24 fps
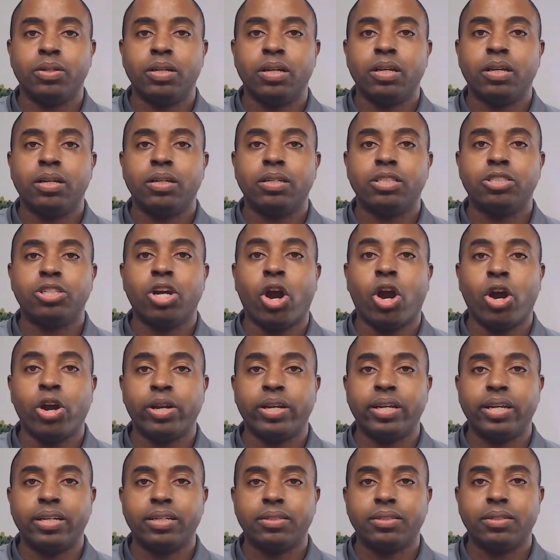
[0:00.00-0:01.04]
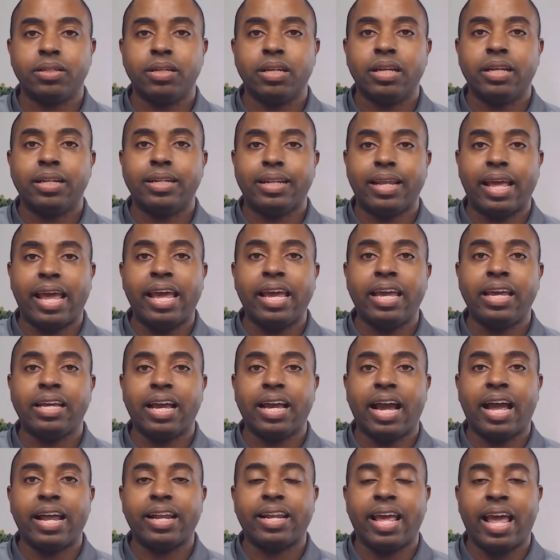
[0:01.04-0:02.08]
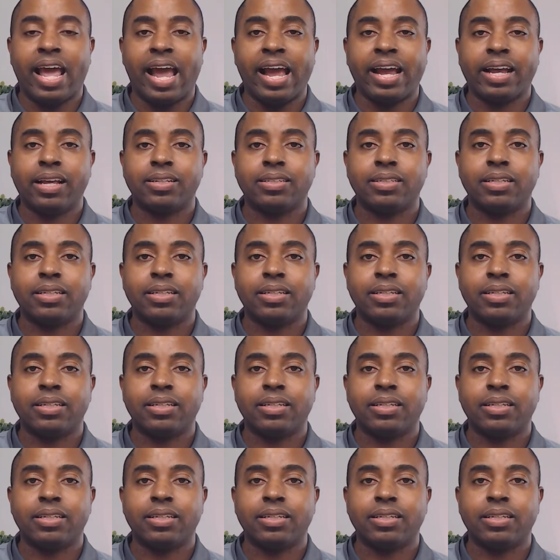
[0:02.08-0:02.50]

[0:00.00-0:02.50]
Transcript: Target, they got hacked,